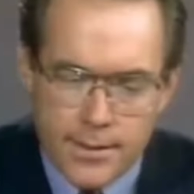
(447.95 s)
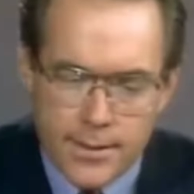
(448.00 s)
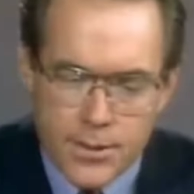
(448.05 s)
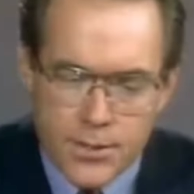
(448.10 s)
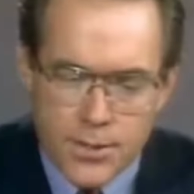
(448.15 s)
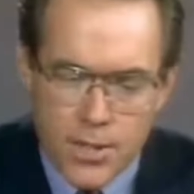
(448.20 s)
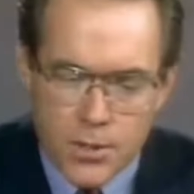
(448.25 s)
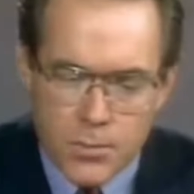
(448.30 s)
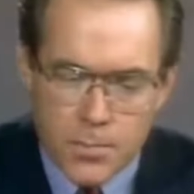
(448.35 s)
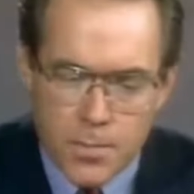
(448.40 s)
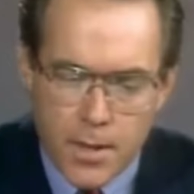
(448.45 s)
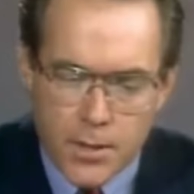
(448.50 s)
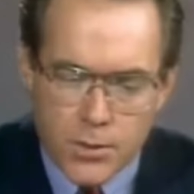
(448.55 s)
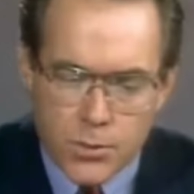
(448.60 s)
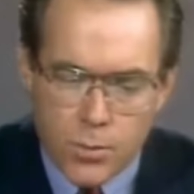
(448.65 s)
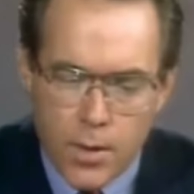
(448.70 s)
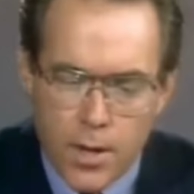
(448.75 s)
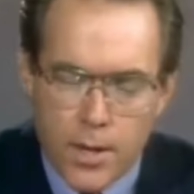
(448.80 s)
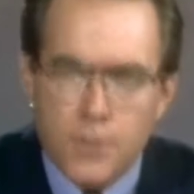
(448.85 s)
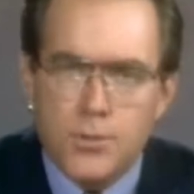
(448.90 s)
the
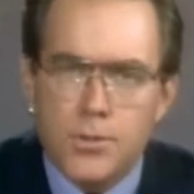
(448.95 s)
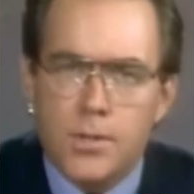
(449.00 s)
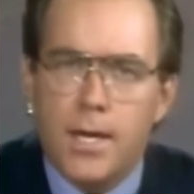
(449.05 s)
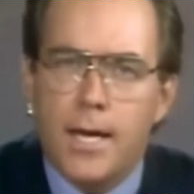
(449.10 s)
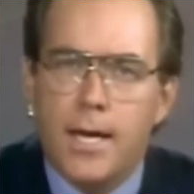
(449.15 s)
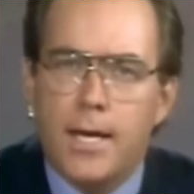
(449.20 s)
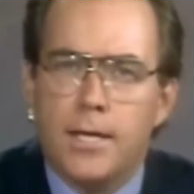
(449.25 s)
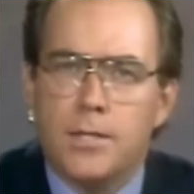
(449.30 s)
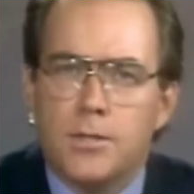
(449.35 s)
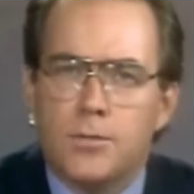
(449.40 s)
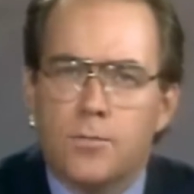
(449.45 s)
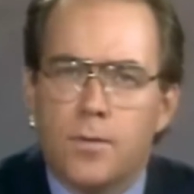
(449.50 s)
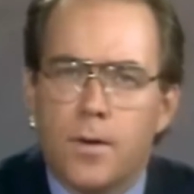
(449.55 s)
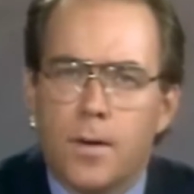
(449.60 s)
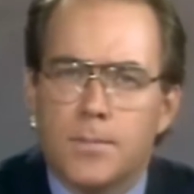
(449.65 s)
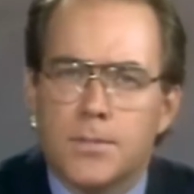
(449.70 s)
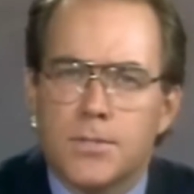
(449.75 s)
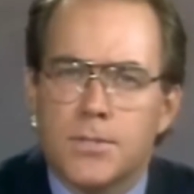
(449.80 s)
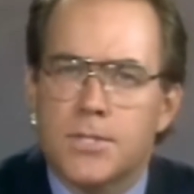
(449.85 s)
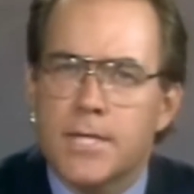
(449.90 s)
suspects range in age
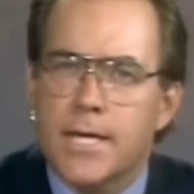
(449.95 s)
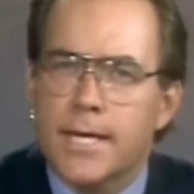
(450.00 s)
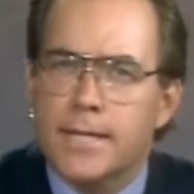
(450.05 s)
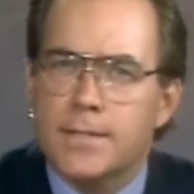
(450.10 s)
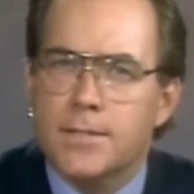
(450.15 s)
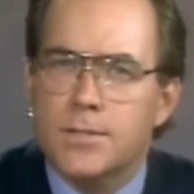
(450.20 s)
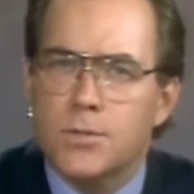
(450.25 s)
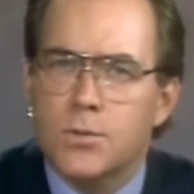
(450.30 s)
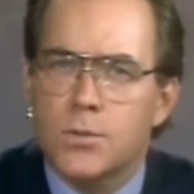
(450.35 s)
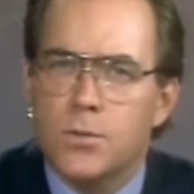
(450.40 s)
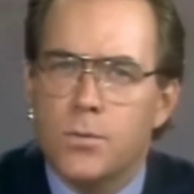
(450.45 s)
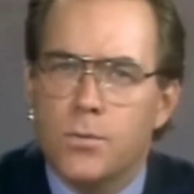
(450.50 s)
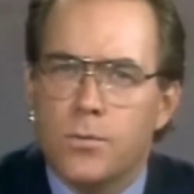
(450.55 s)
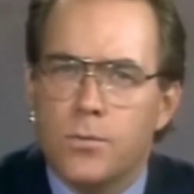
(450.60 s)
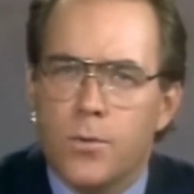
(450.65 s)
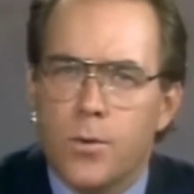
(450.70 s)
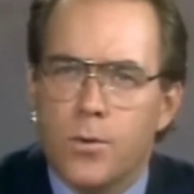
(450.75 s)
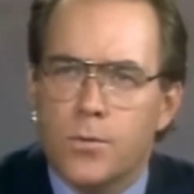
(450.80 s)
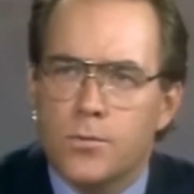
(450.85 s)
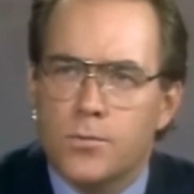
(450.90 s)
from 6 to
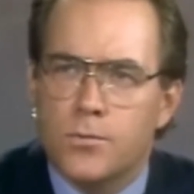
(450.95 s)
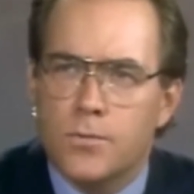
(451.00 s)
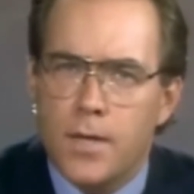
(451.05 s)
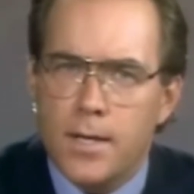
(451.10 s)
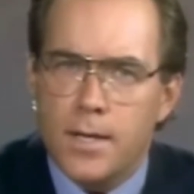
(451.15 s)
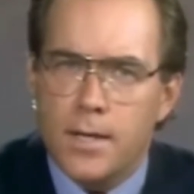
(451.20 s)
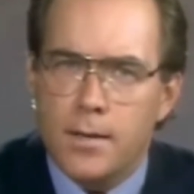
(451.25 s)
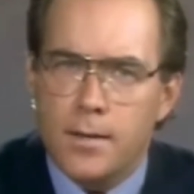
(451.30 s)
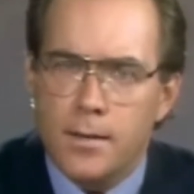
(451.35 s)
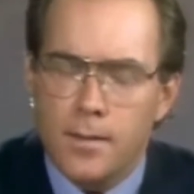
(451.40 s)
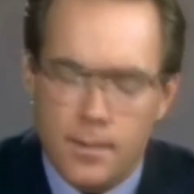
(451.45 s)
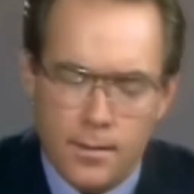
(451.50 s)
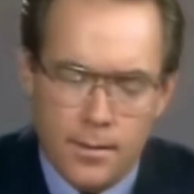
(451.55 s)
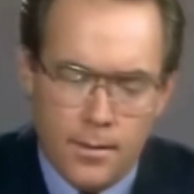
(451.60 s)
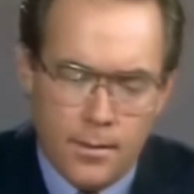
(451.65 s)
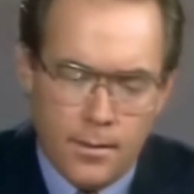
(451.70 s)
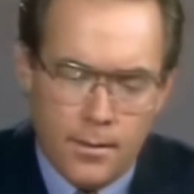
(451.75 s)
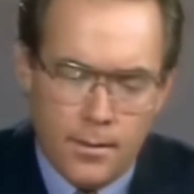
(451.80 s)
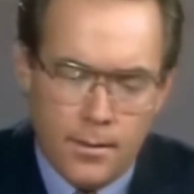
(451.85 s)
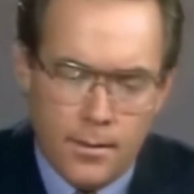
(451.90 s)
13.
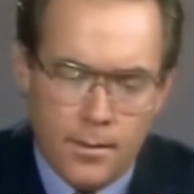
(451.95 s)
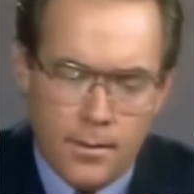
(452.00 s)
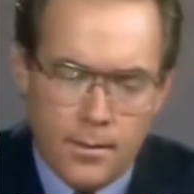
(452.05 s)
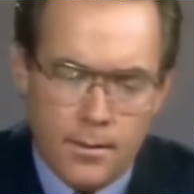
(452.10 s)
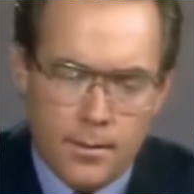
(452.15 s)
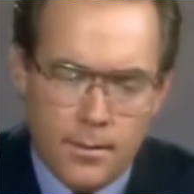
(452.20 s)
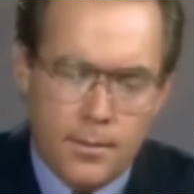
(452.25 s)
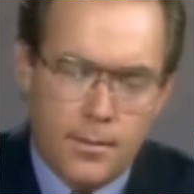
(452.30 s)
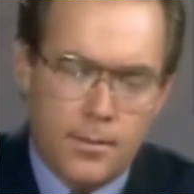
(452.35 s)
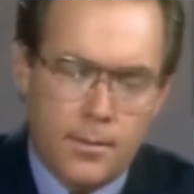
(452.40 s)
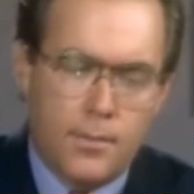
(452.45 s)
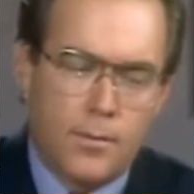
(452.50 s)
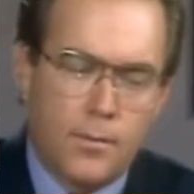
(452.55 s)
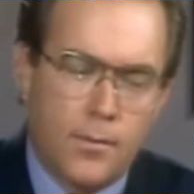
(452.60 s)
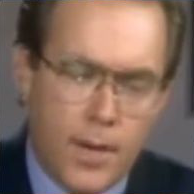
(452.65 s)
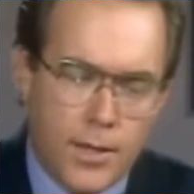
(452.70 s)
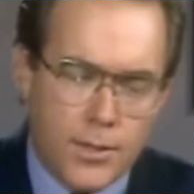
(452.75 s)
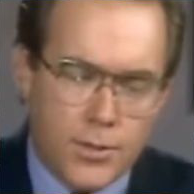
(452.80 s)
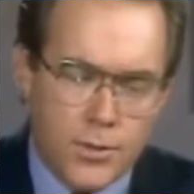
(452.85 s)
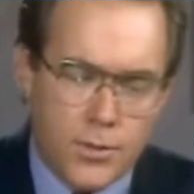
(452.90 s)

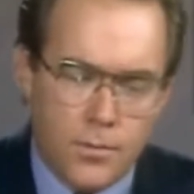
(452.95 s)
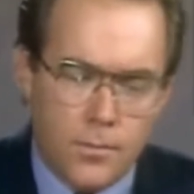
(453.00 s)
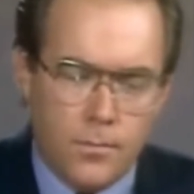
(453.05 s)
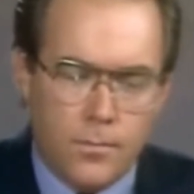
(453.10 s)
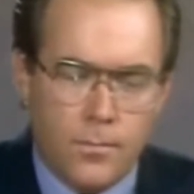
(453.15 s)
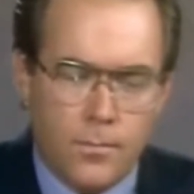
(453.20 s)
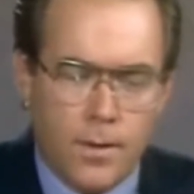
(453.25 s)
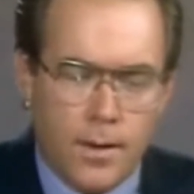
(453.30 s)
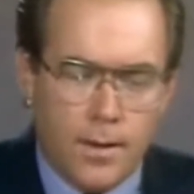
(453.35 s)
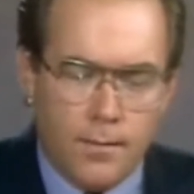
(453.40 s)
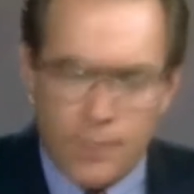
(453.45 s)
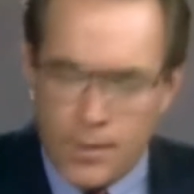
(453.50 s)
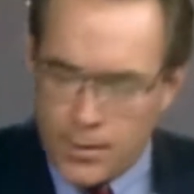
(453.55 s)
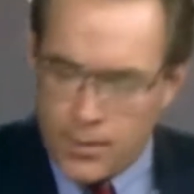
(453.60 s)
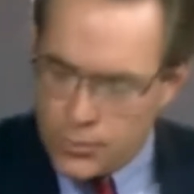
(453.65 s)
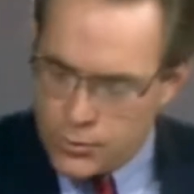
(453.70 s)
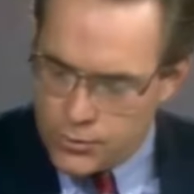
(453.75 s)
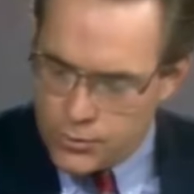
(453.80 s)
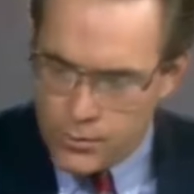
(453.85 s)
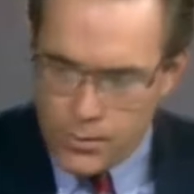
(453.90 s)
Correction, we have
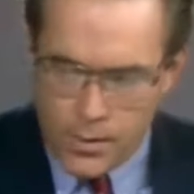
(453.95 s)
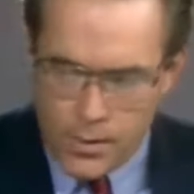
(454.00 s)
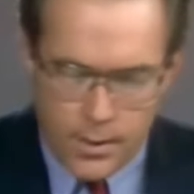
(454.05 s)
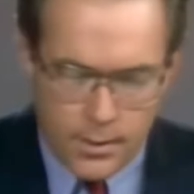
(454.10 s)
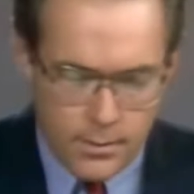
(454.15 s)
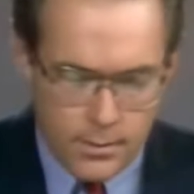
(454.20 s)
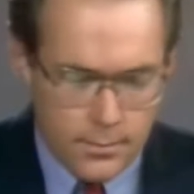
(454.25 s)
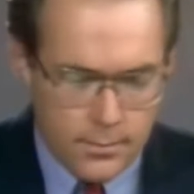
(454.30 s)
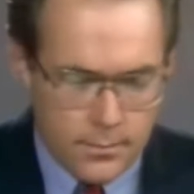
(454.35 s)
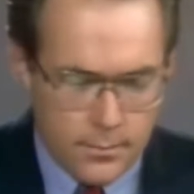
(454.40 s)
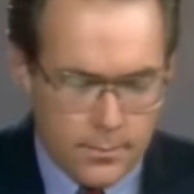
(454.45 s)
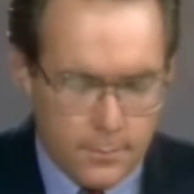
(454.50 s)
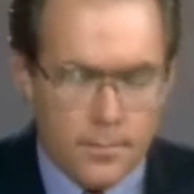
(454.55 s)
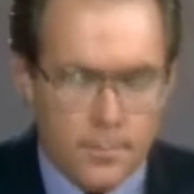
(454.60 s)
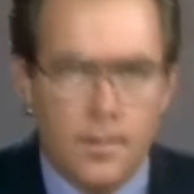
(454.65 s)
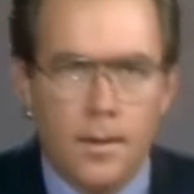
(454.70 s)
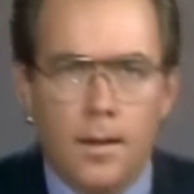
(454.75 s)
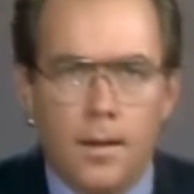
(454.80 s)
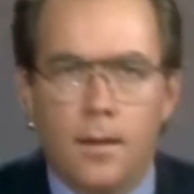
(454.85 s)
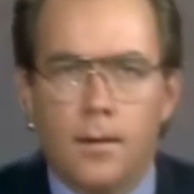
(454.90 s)
another story.
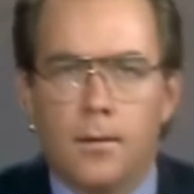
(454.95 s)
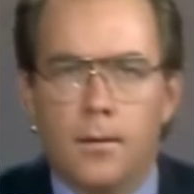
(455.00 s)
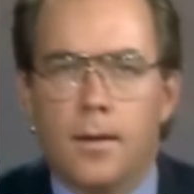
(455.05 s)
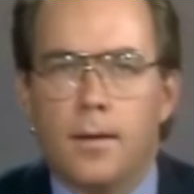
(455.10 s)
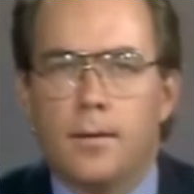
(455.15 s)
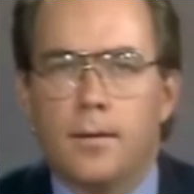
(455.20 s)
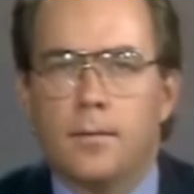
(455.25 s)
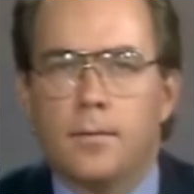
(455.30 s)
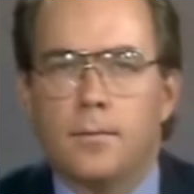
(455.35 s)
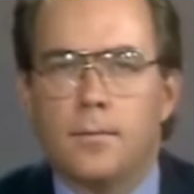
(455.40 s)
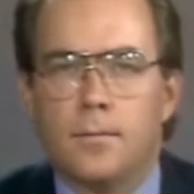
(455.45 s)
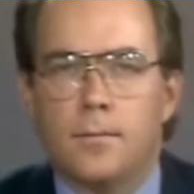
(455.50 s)
All right.